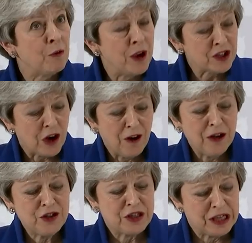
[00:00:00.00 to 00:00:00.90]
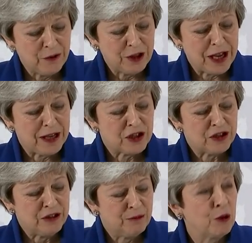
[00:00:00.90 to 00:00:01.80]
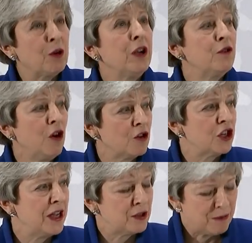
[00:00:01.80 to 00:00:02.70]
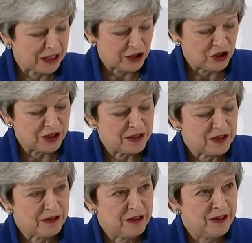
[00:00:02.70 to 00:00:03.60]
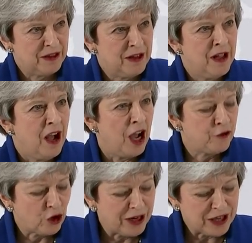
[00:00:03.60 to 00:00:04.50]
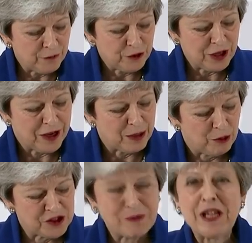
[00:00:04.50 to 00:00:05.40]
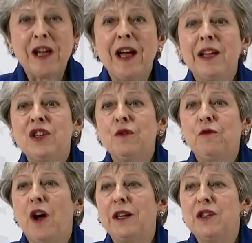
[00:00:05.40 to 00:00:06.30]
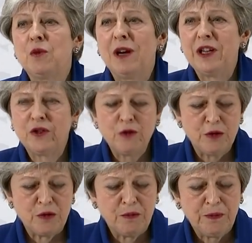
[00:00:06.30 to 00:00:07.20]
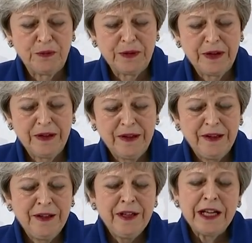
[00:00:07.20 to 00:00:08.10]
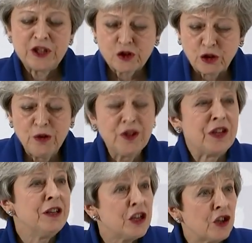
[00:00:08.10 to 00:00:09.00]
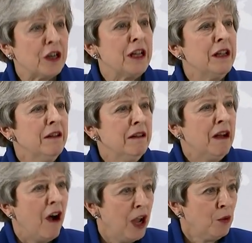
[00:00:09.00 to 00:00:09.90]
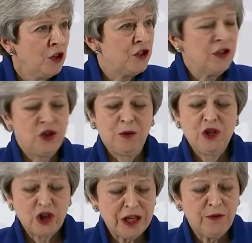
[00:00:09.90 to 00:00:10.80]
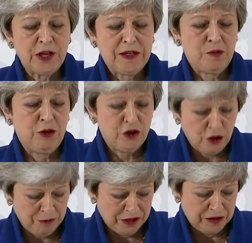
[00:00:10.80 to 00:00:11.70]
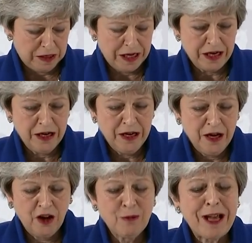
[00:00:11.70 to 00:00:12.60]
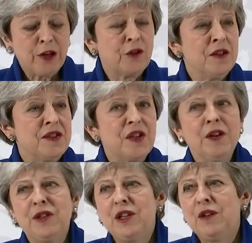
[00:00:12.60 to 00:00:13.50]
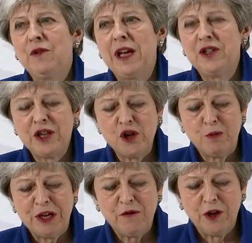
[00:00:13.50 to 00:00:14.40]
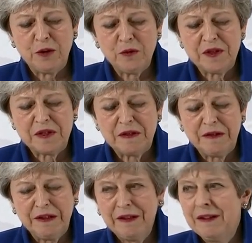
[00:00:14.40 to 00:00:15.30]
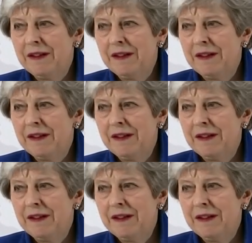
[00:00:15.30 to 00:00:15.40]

We've worked hard to deliver that, but we have not yet managed it. I've tried everything I possibly can to find a way through. It's true that initially I wanted to achieve this predominantly on the back of Conservative and DUP votes.